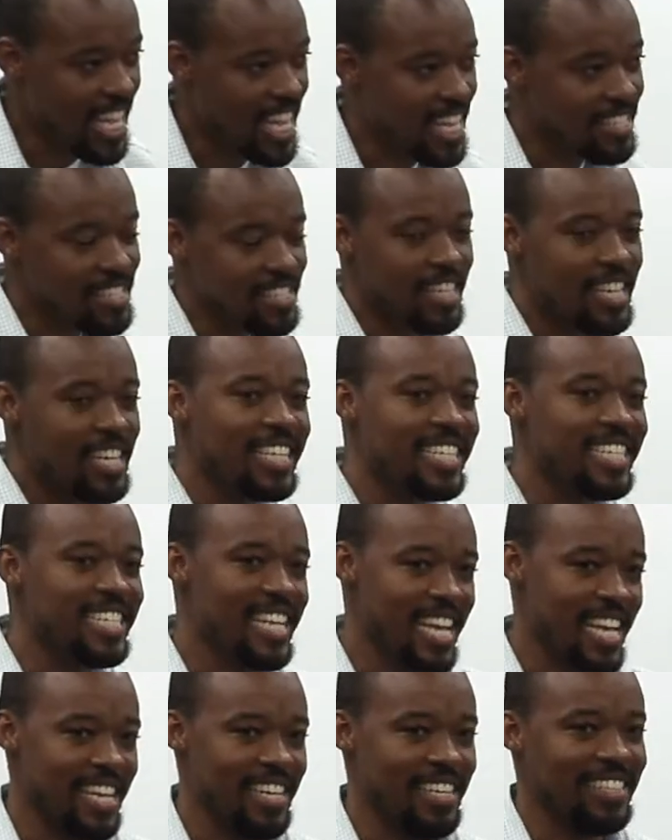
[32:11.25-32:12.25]
it's a
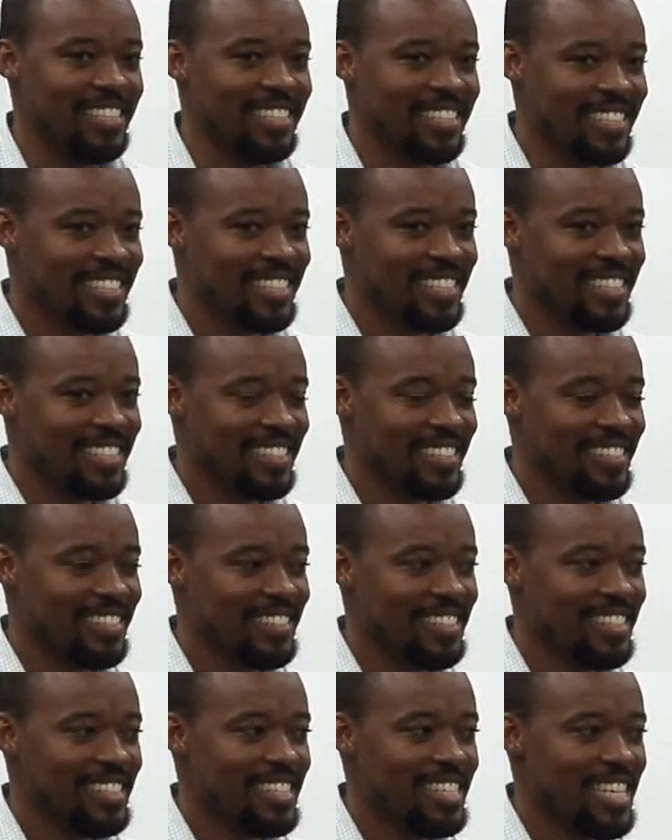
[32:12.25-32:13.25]
day,
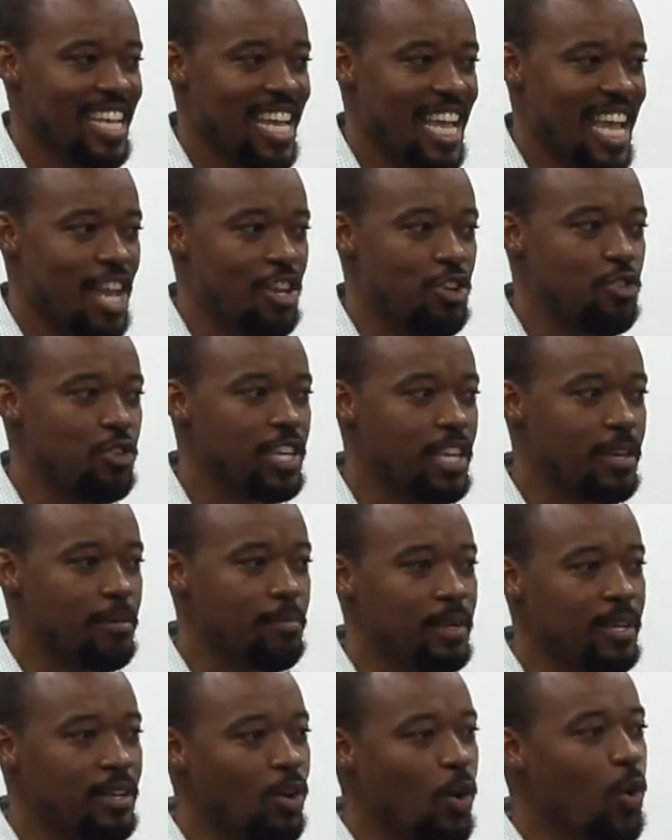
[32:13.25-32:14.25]
and you keep
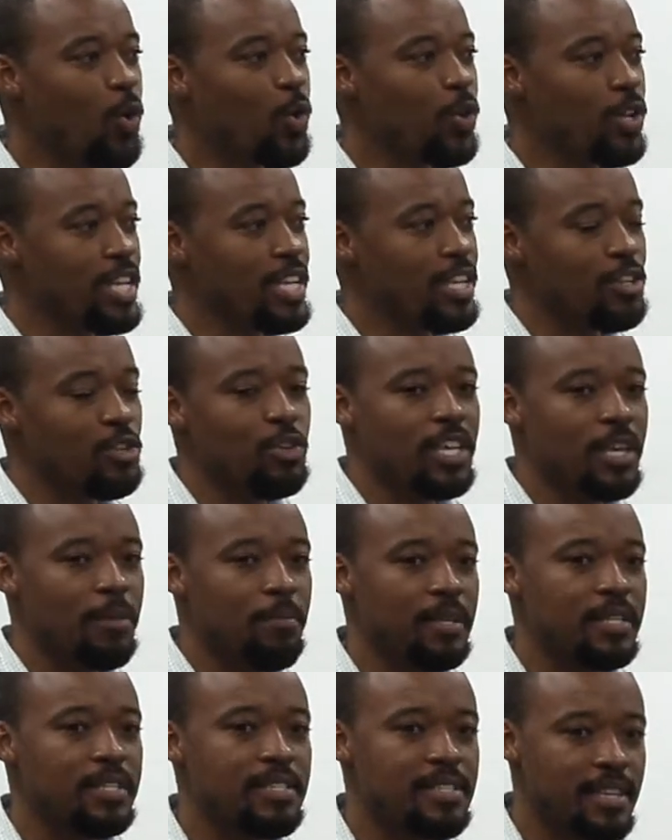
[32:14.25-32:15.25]
it holy. You keep
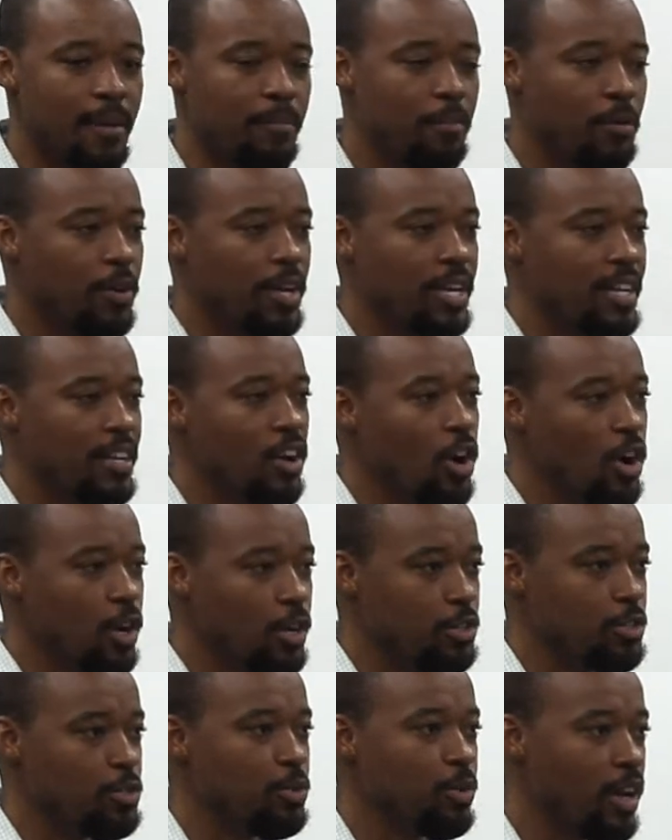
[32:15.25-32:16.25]
it separated
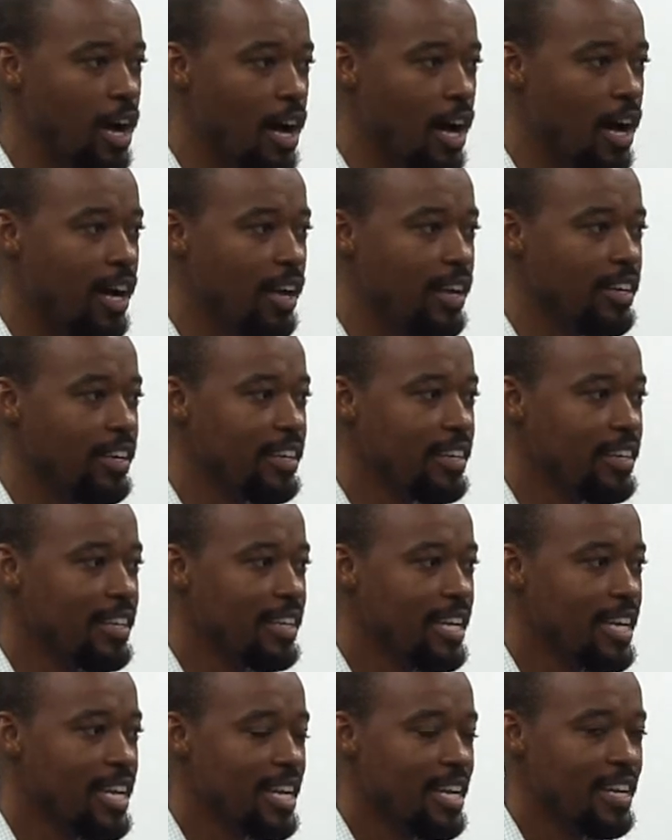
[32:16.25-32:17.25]
unto God.
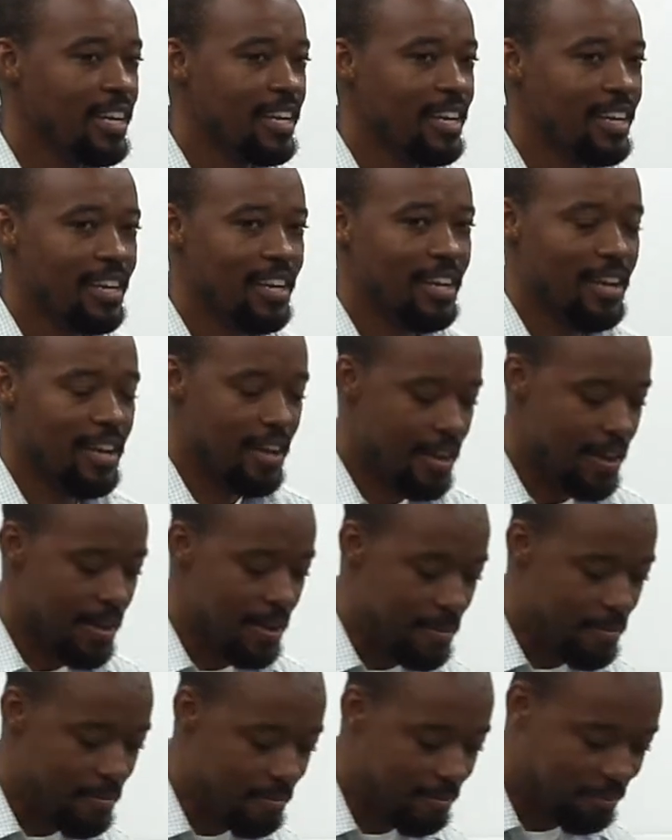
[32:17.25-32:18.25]

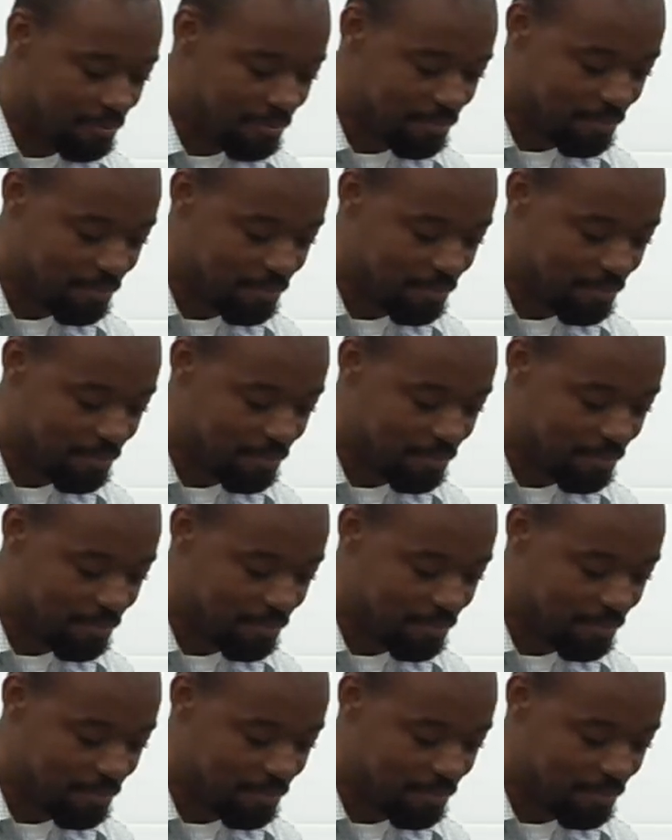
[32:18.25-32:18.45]
Um,